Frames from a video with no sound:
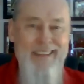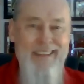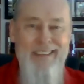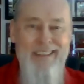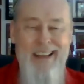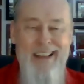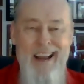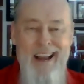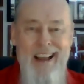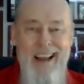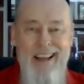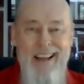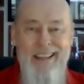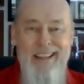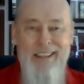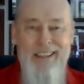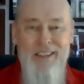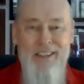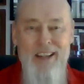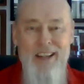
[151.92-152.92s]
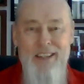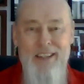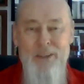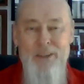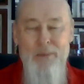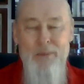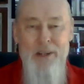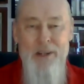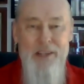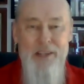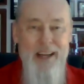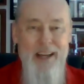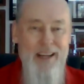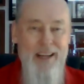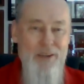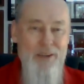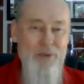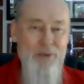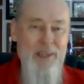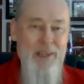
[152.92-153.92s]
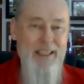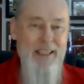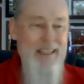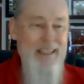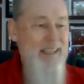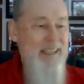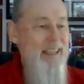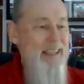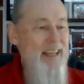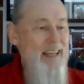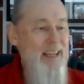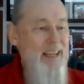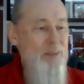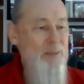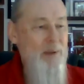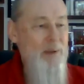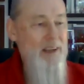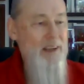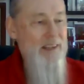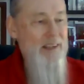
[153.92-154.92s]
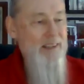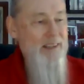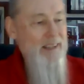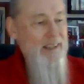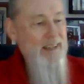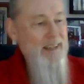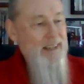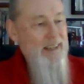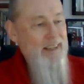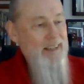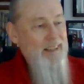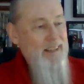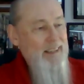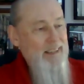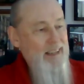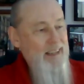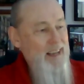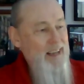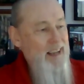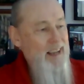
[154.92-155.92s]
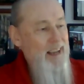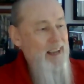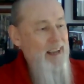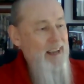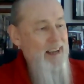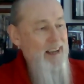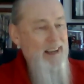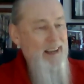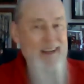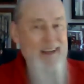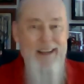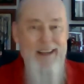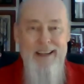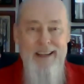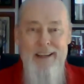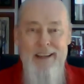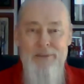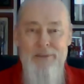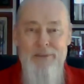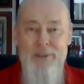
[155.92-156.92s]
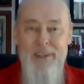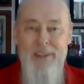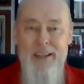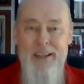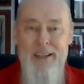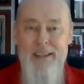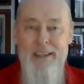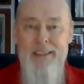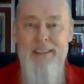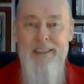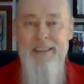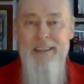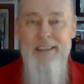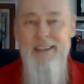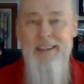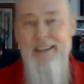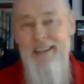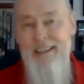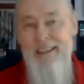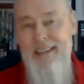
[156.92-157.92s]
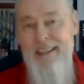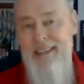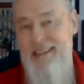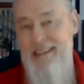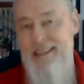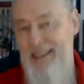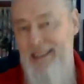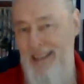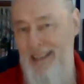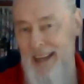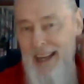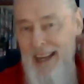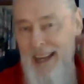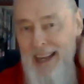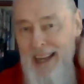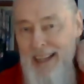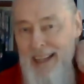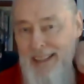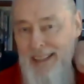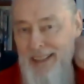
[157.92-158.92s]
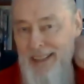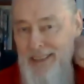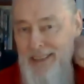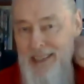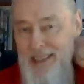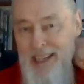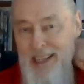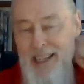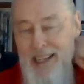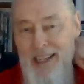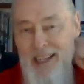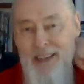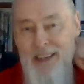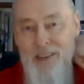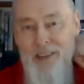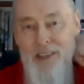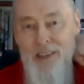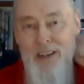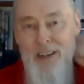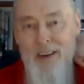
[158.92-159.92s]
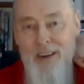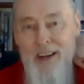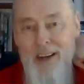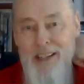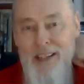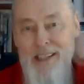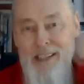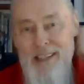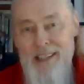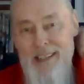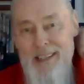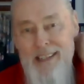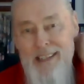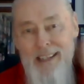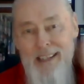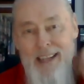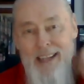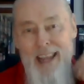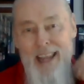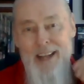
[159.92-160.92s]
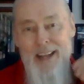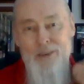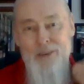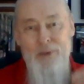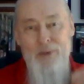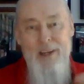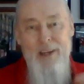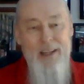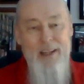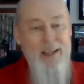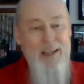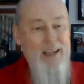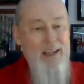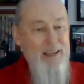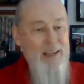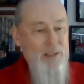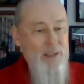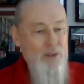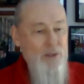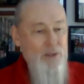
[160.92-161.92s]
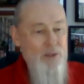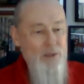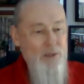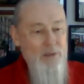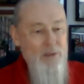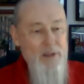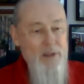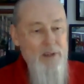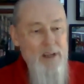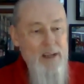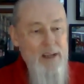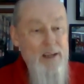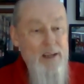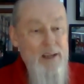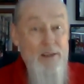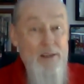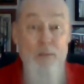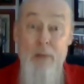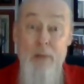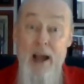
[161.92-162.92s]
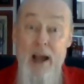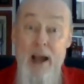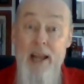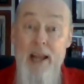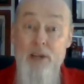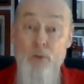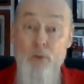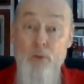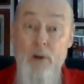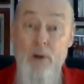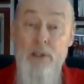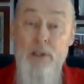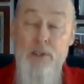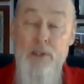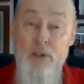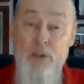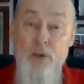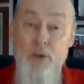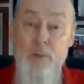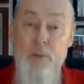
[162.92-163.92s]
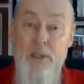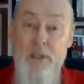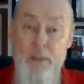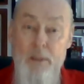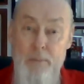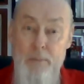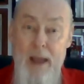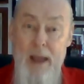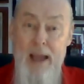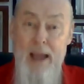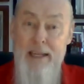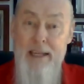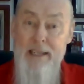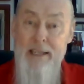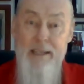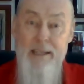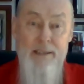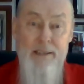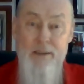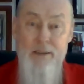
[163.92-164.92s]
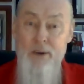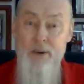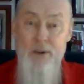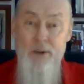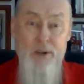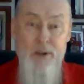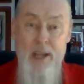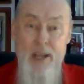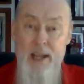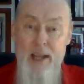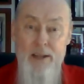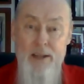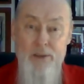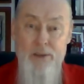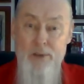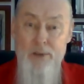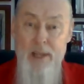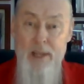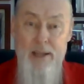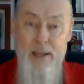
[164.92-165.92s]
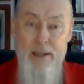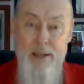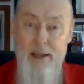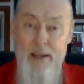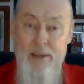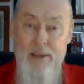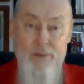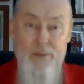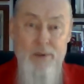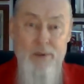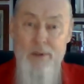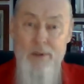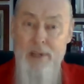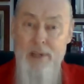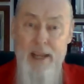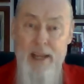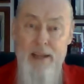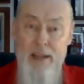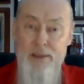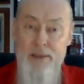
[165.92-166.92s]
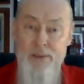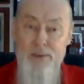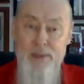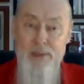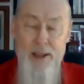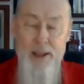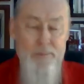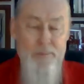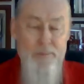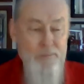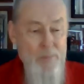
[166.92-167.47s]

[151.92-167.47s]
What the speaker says: Nah, there's not too much I can drink these days because, yeah, after that incident I had 13 years ago, I just can't drink like I used to. The mind wants to, but the body says, no, you can't do that, Dave. You know, you can't do that.